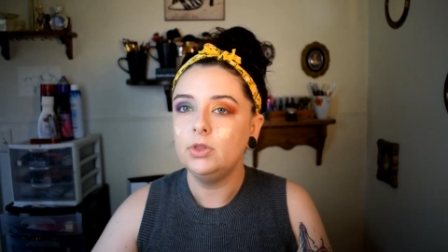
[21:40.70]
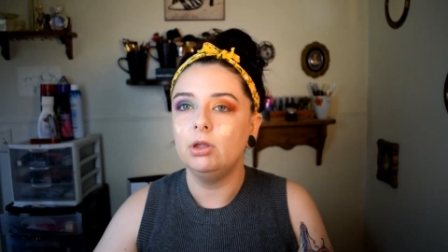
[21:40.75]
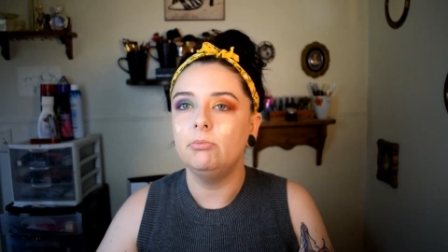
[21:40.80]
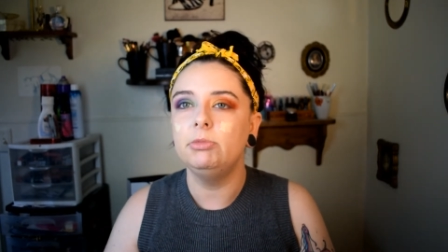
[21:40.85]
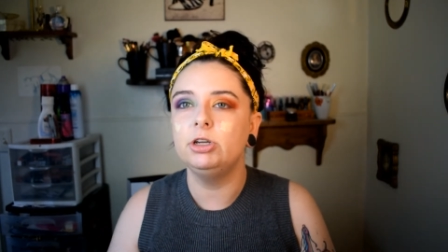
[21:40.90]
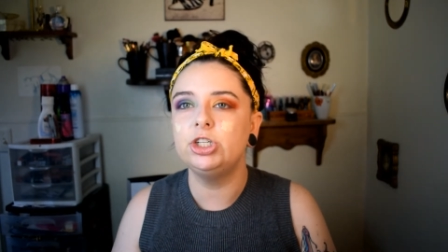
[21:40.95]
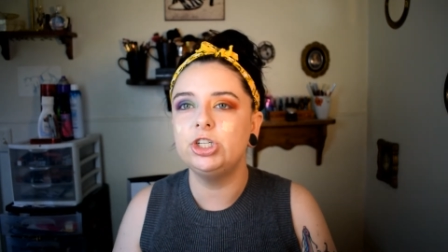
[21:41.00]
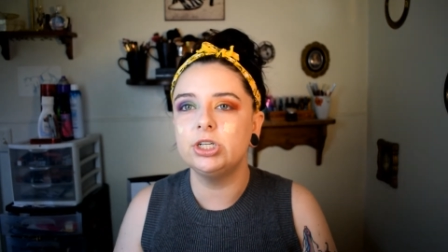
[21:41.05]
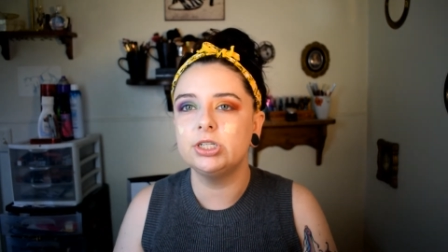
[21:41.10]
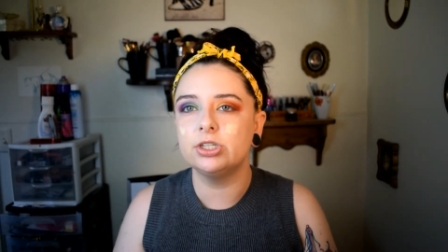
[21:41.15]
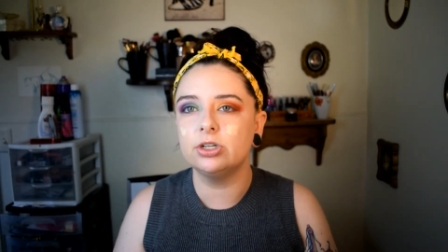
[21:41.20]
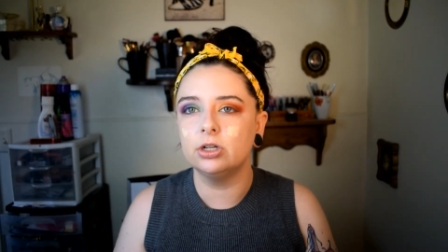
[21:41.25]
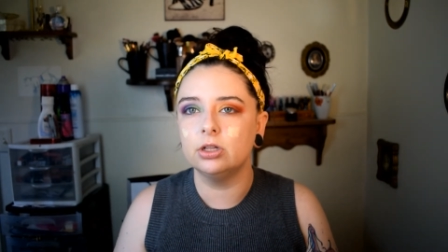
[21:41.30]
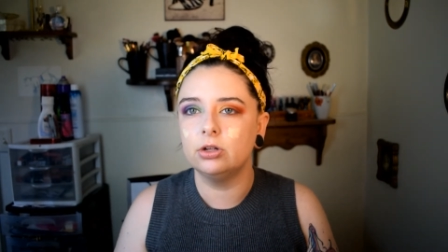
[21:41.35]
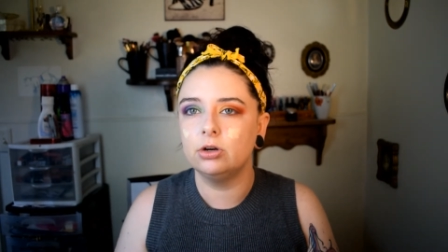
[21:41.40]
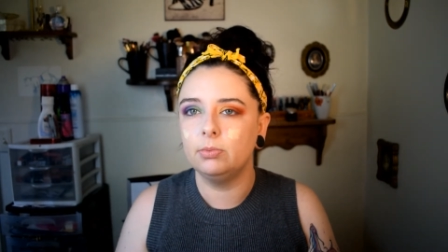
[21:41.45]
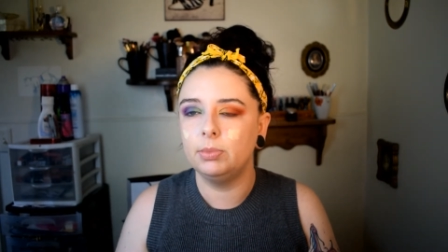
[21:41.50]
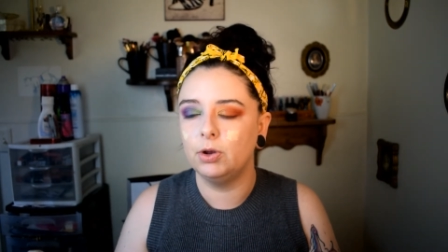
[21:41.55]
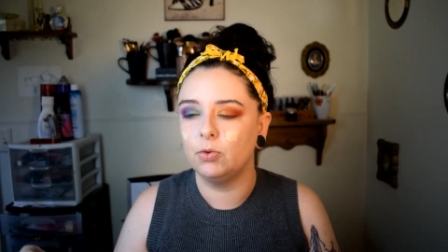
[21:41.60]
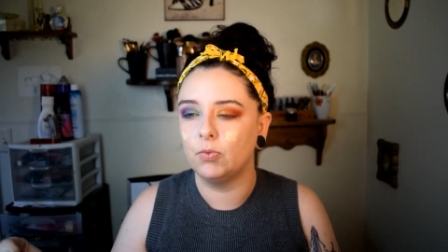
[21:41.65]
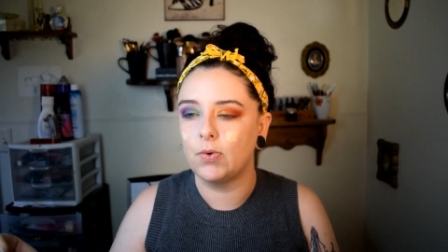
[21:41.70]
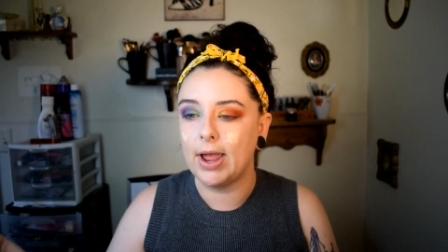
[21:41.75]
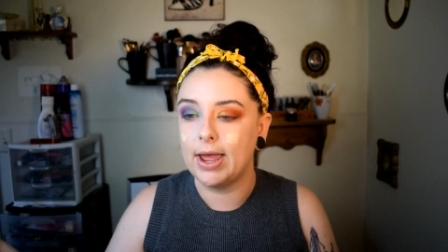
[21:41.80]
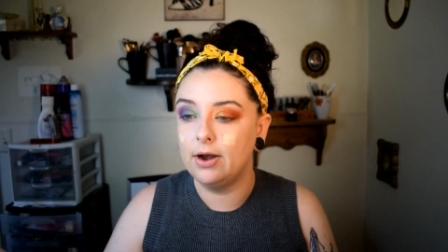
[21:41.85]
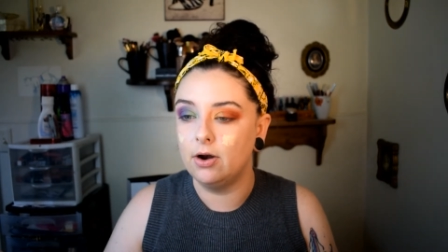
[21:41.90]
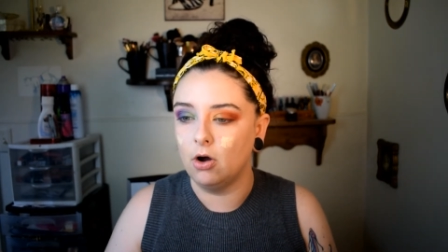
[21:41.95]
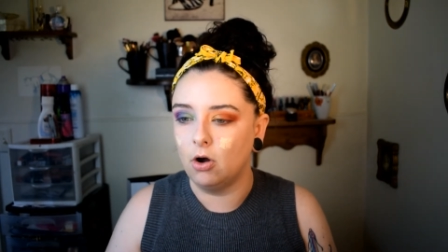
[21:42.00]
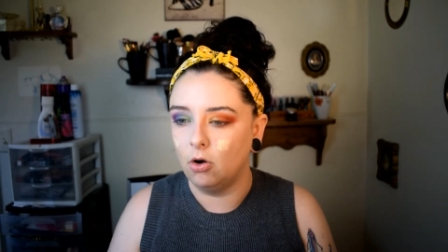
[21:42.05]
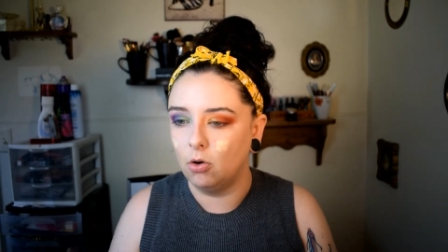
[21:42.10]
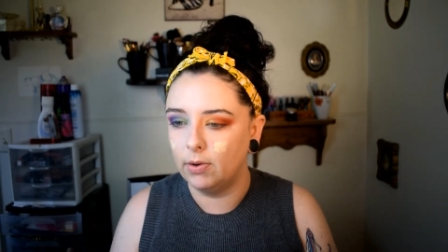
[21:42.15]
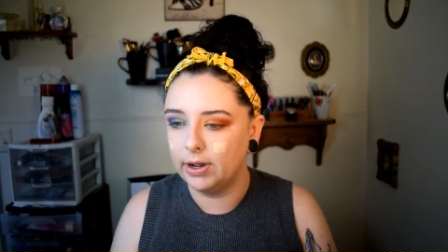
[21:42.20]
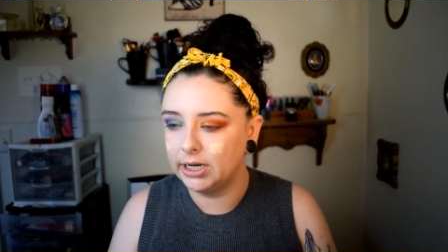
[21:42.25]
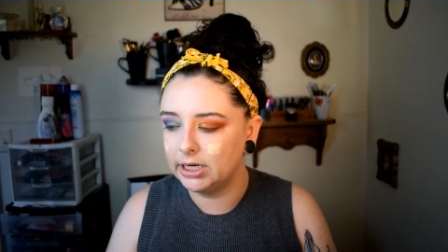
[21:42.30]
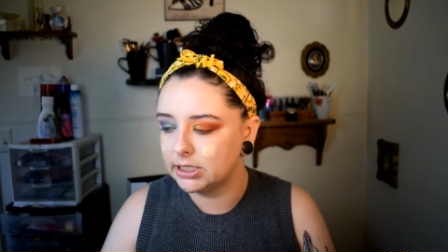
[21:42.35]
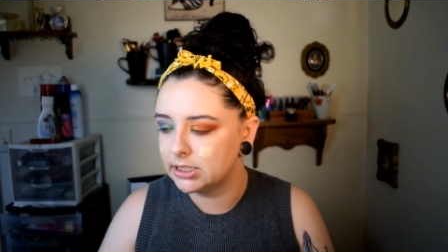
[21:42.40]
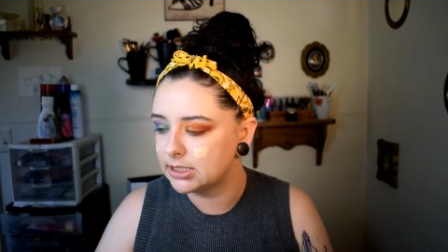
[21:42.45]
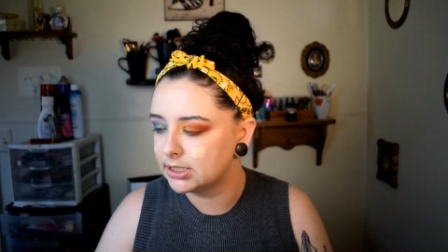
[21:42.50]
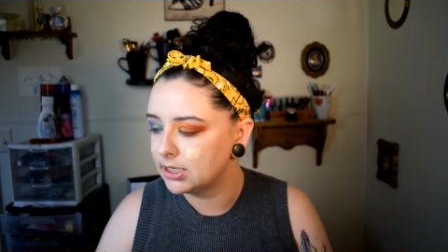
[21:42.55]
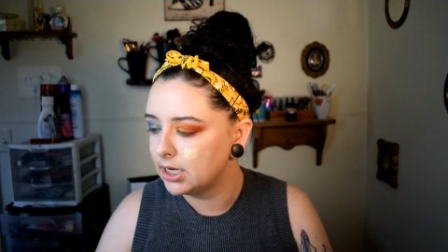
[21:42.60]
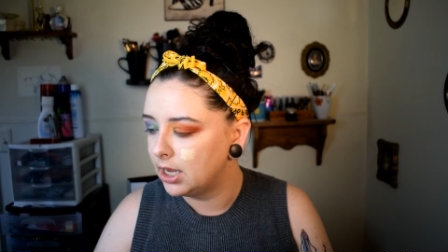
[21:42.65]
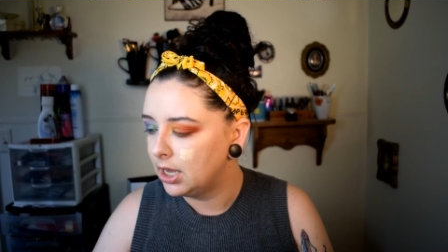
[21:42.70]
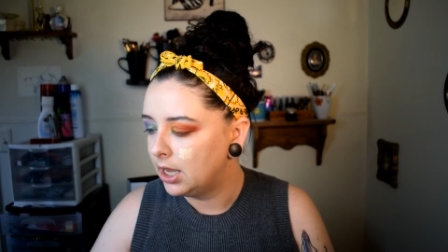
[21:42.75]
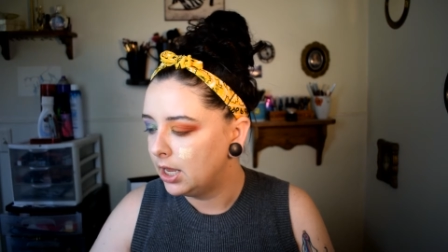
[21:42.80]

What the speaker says: My cheeks are a little bit red always,